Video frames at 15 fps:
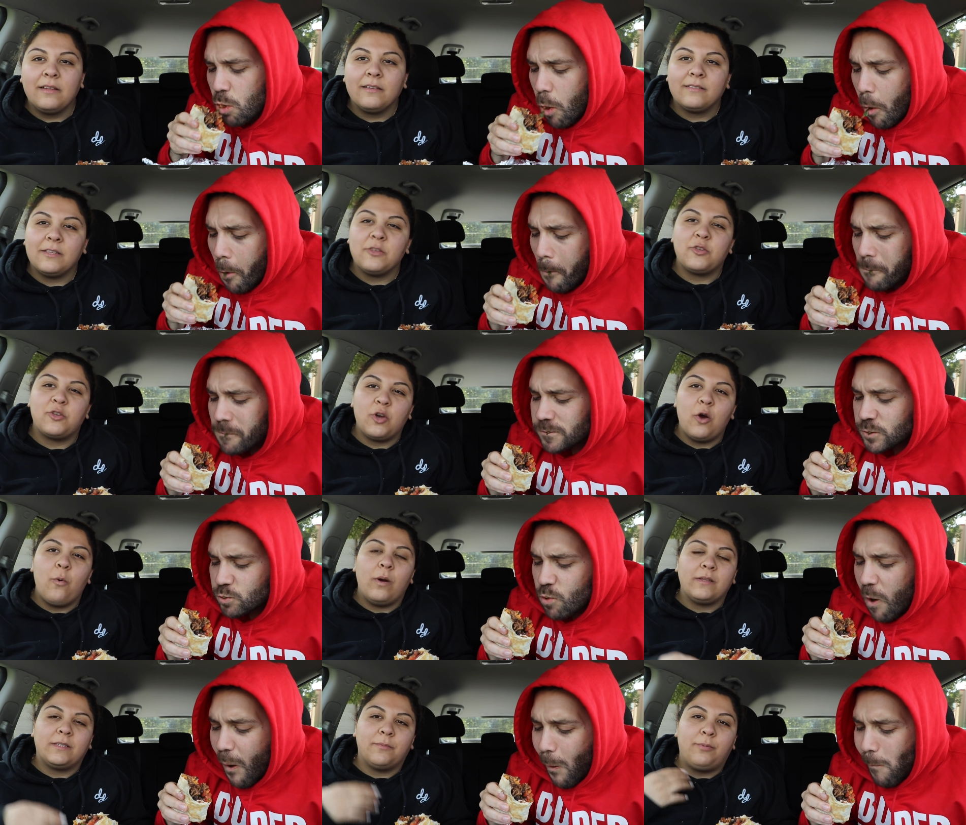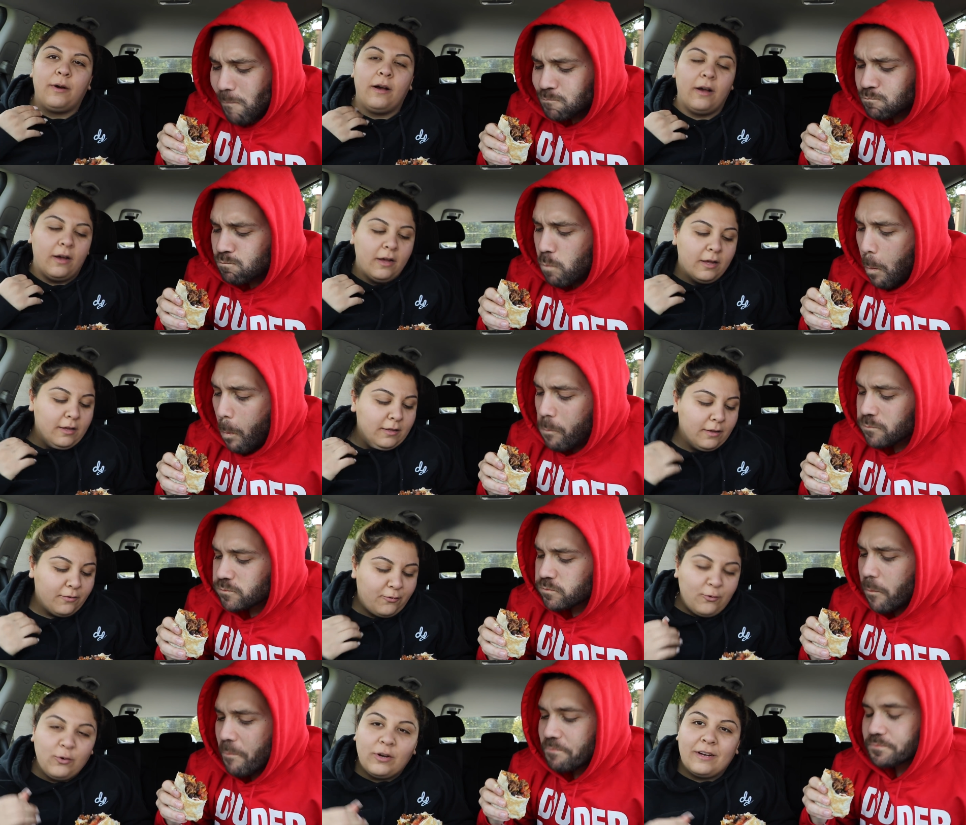Speaker 1: Since Joe wants to put
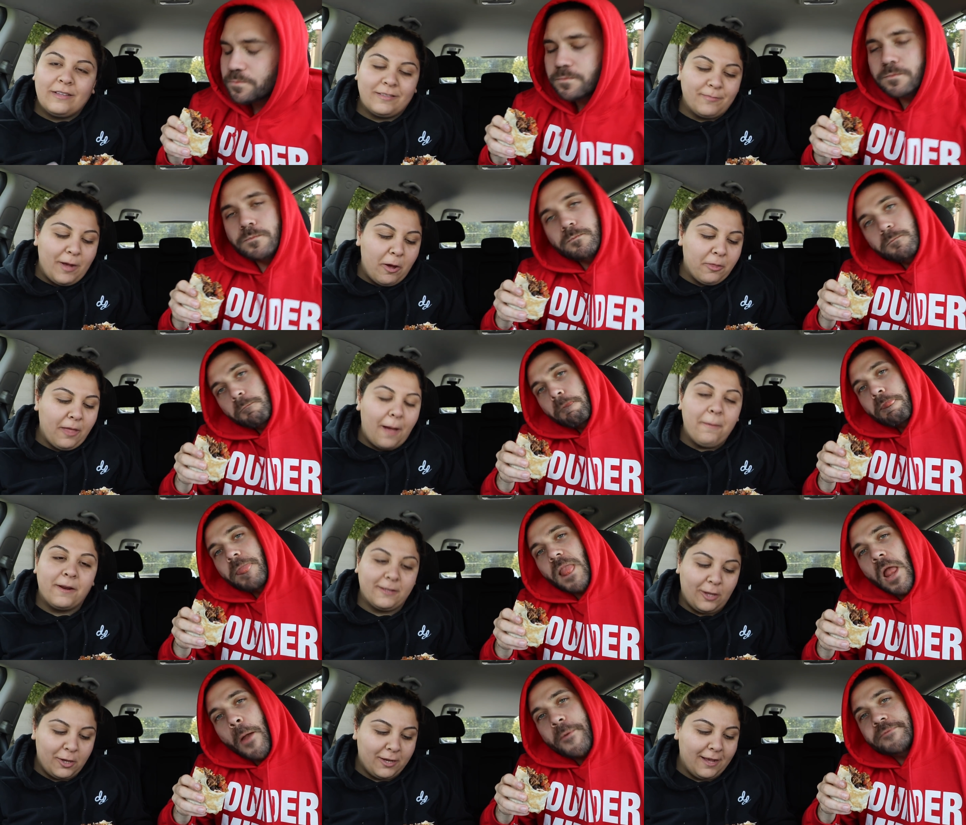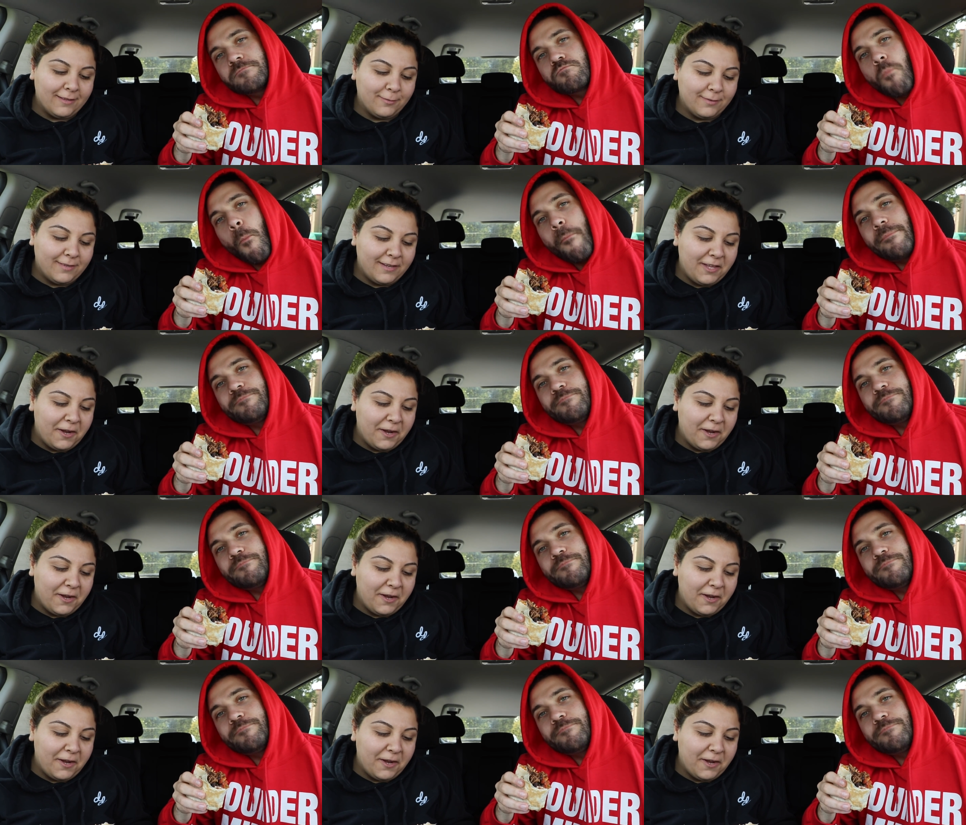food in his mouth, I'm gonna tell you guys what's in